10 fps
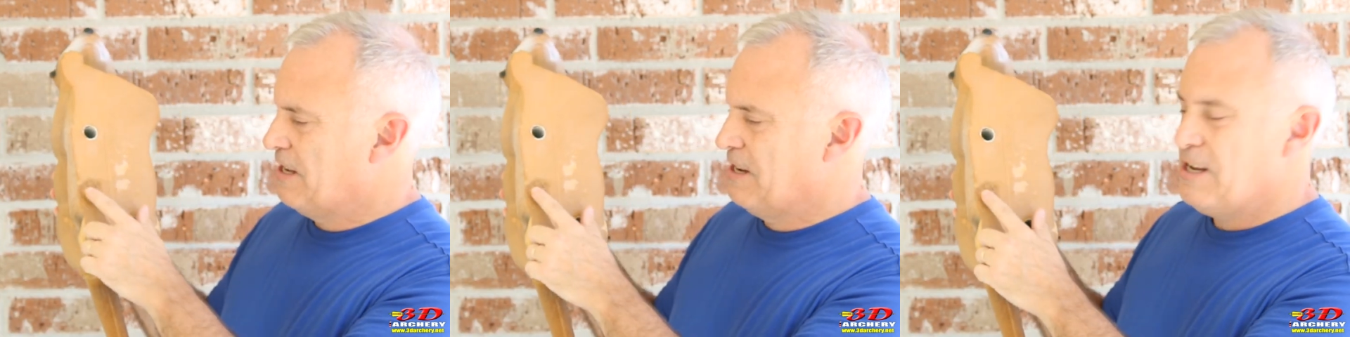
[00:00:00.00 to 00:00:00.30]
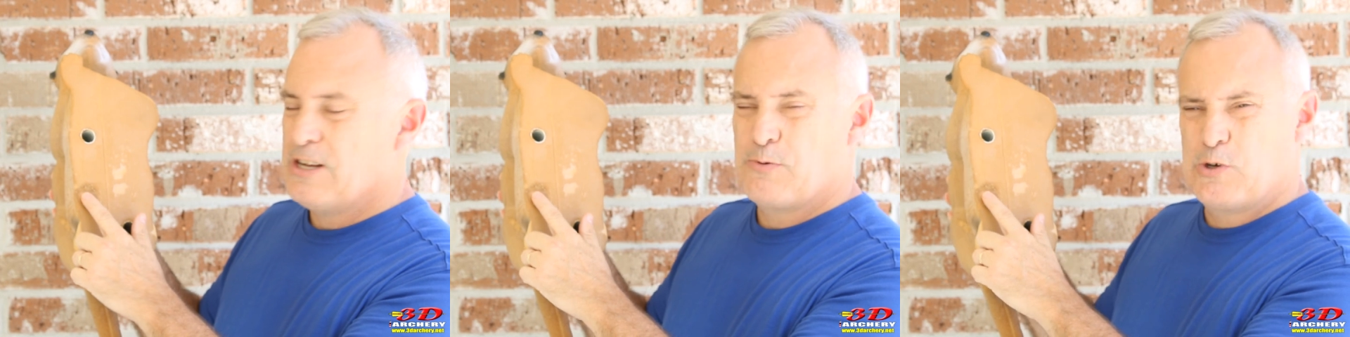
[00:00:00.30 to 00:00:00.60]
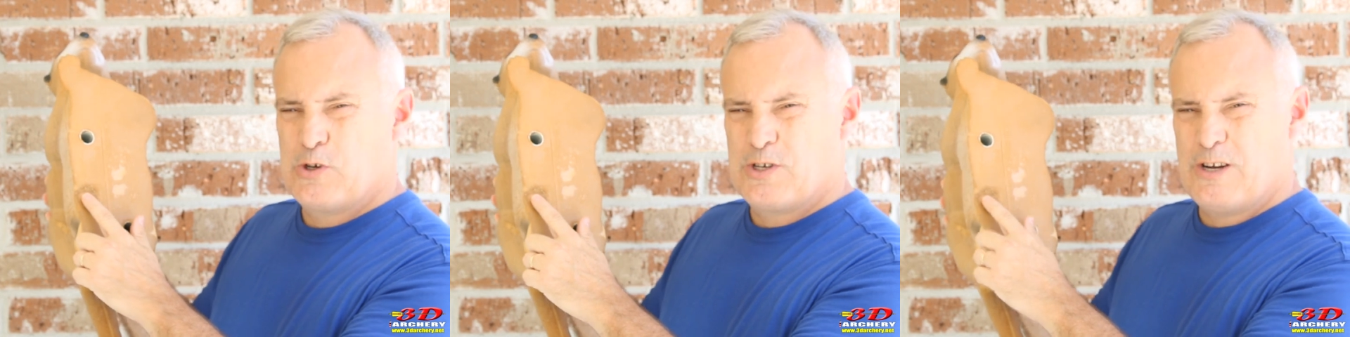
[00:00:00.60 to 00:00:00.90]
And this,
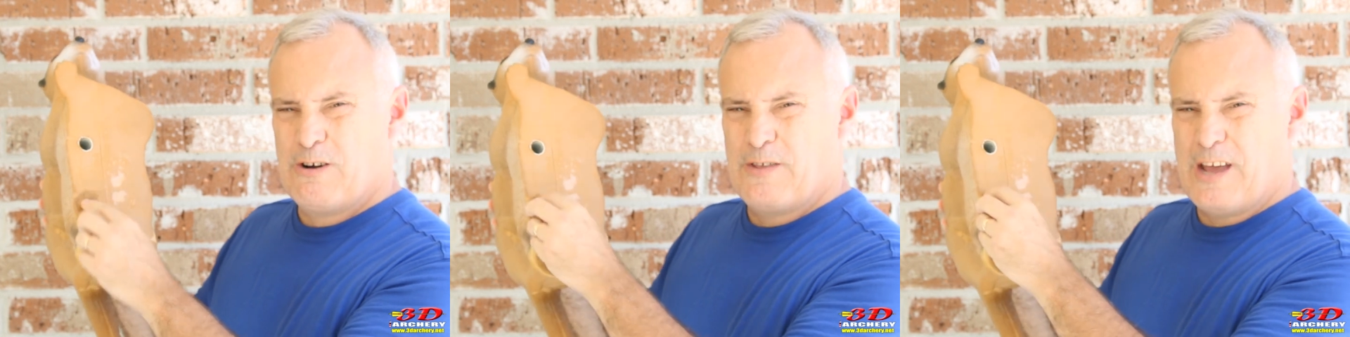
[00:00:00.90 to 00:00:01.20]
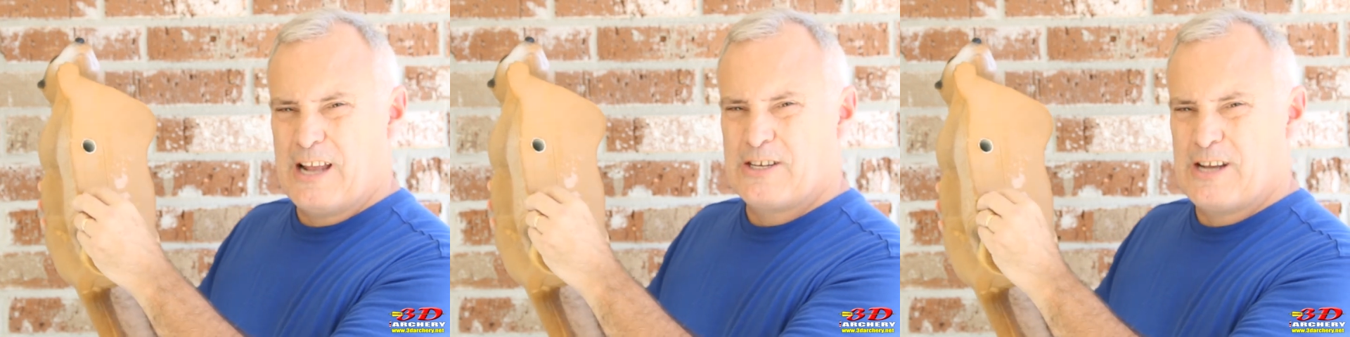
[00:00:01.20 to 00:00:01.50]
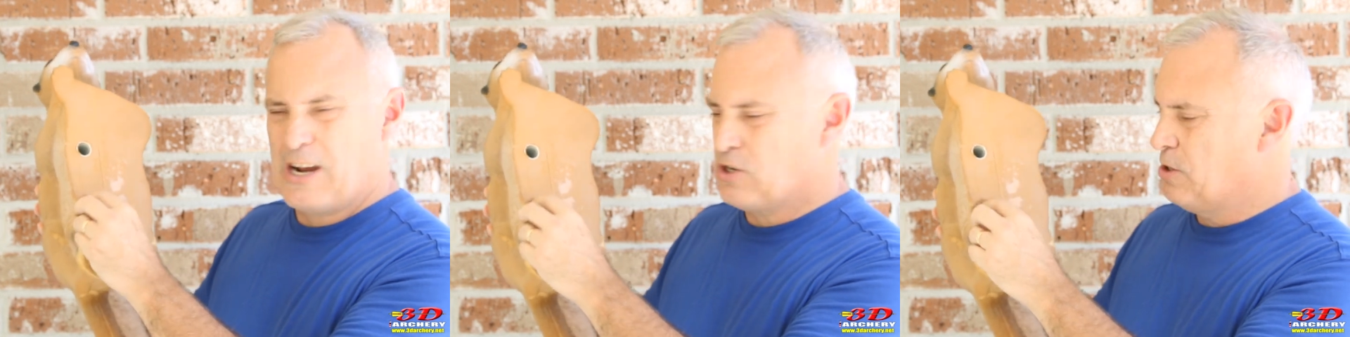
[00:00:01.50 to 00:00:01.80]
what you see here, that's
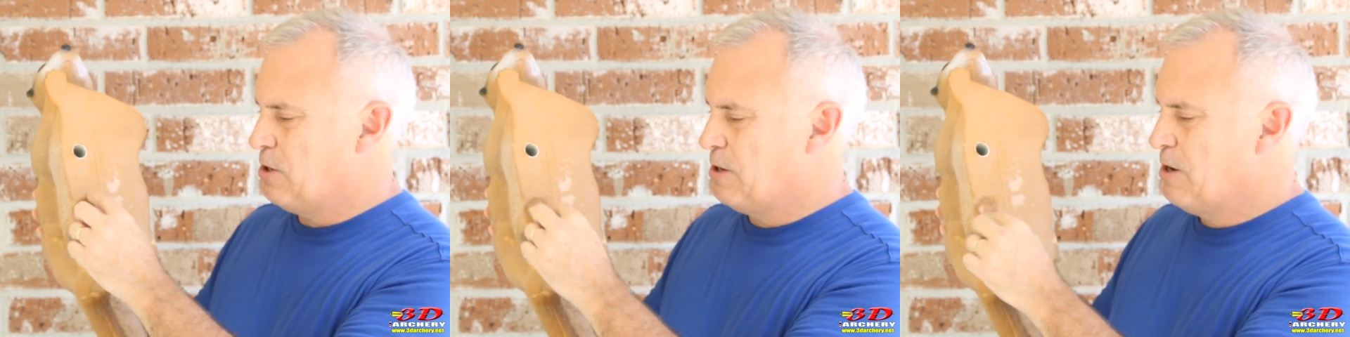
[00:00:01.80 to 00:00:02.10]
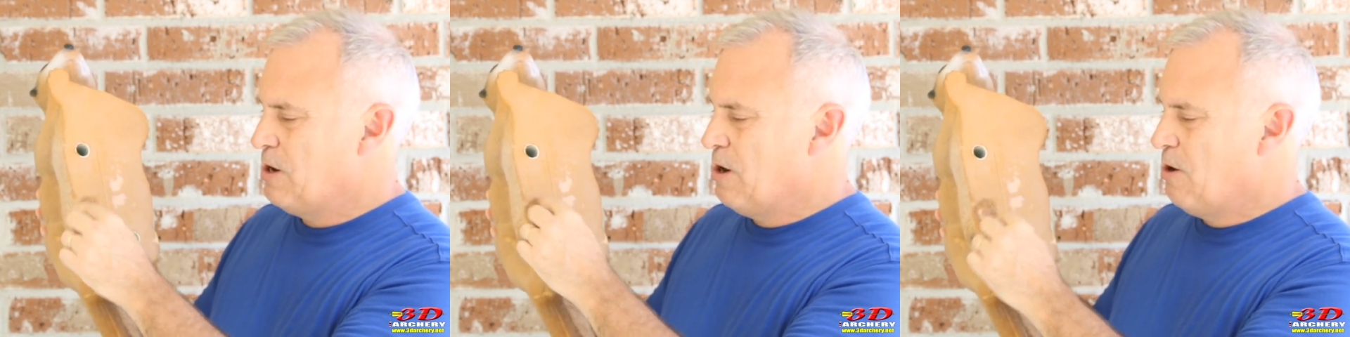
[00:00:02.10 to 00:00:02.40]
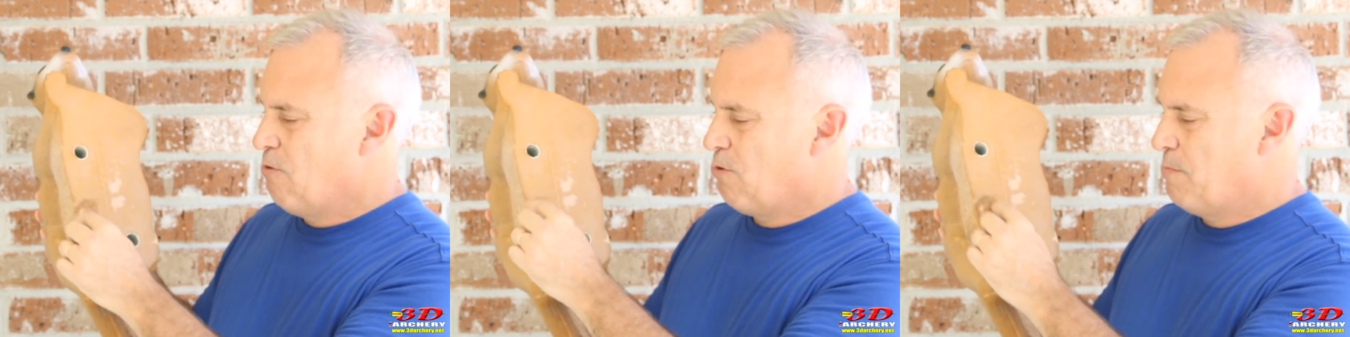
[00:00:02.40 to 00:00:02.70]
actually the
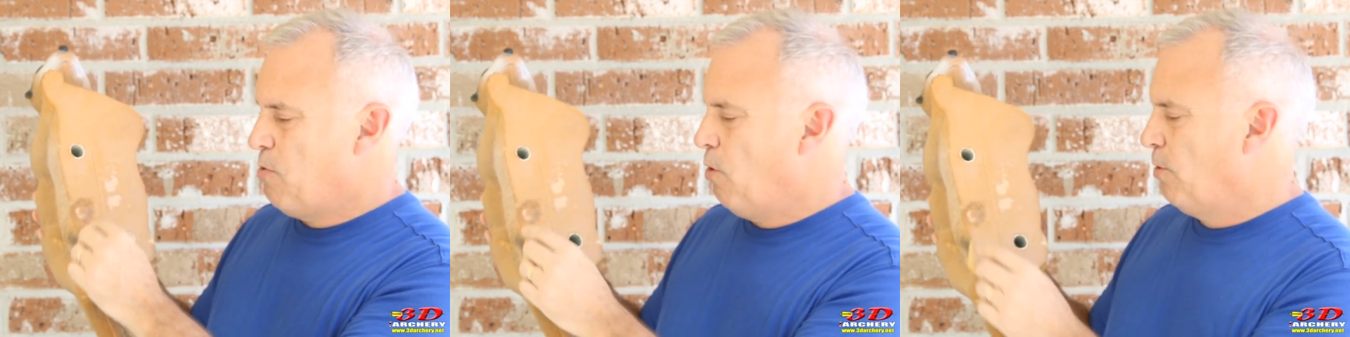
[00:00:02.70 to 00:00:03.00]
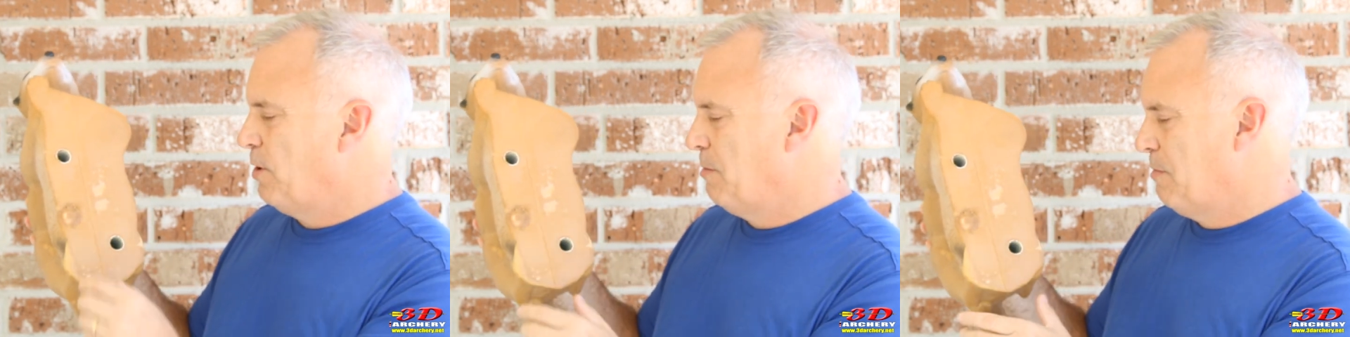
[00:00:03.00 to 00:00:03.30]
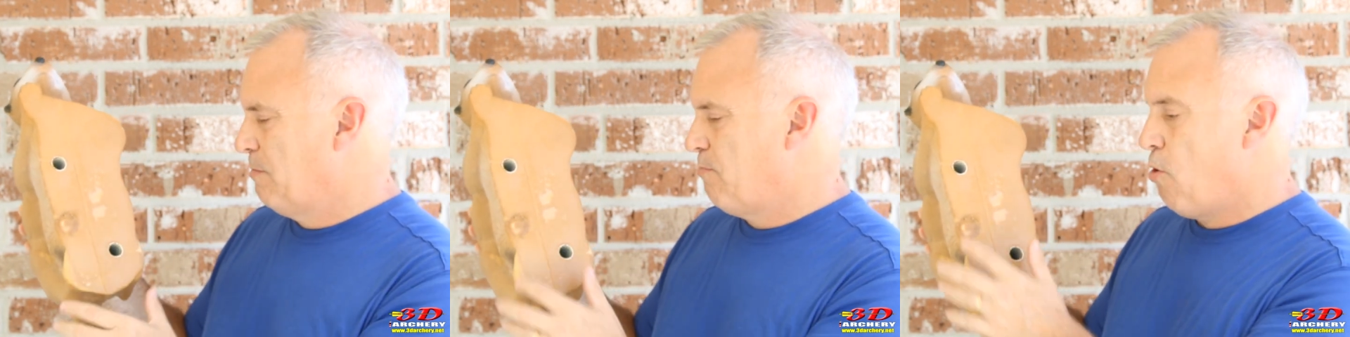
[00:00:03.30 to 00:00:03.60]
where he pulled in
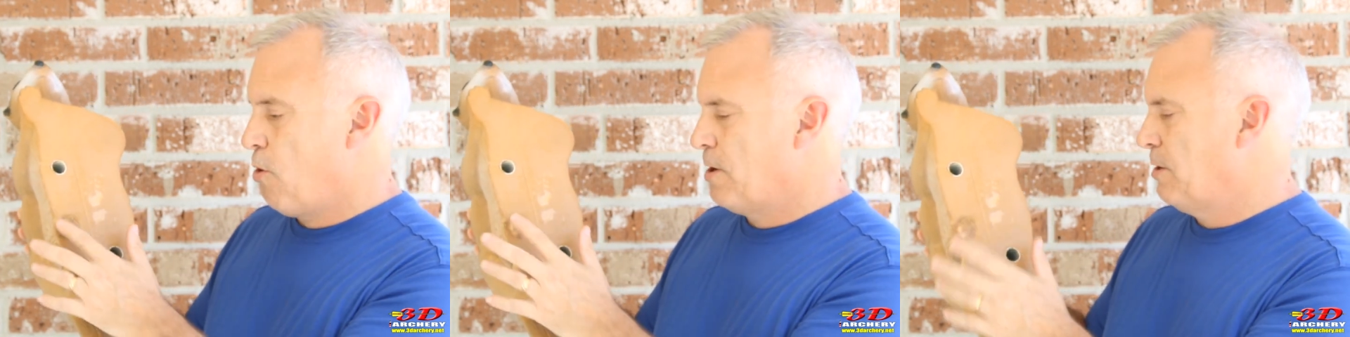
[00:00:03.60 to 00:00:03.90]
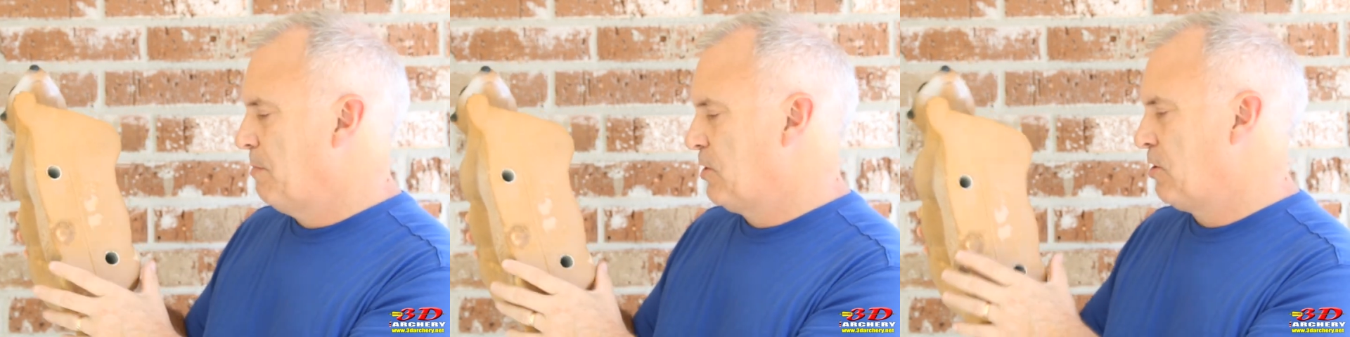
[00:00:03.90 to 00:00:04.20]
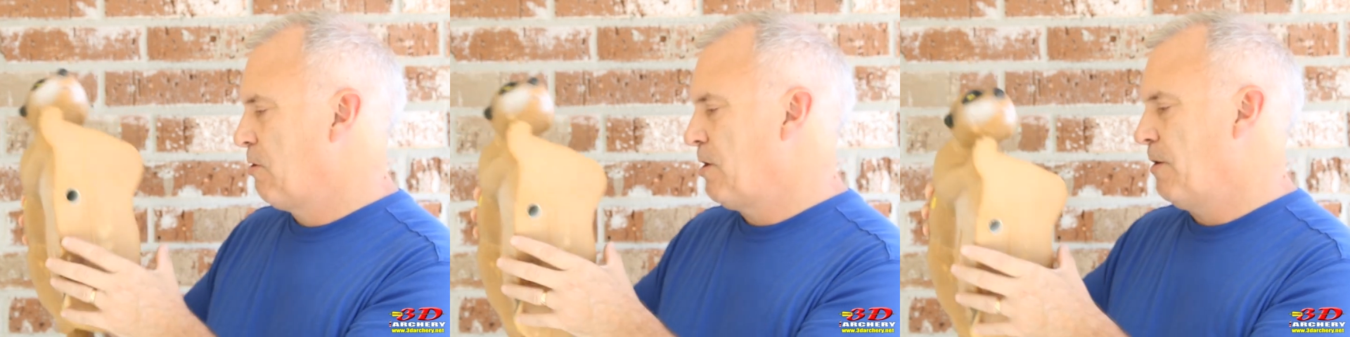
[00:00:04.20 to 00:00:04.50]
the poured in the
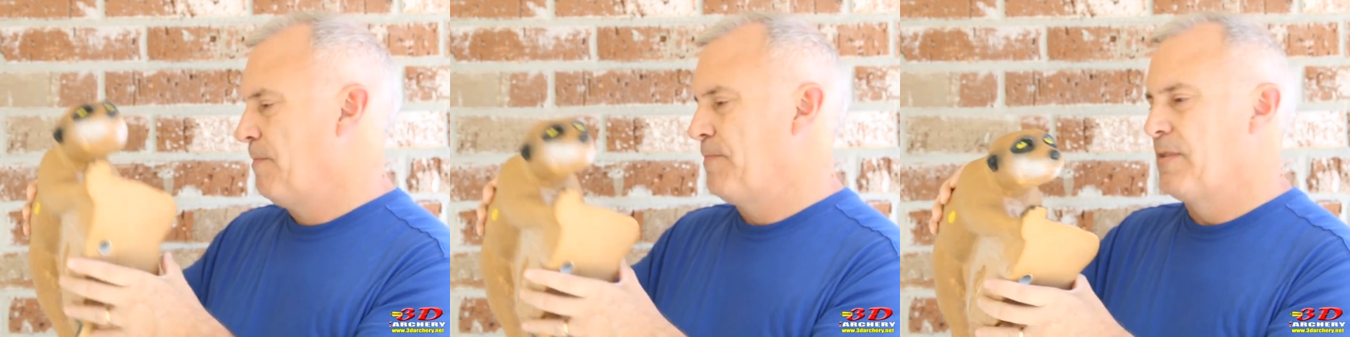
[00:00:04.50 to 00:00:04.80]
material.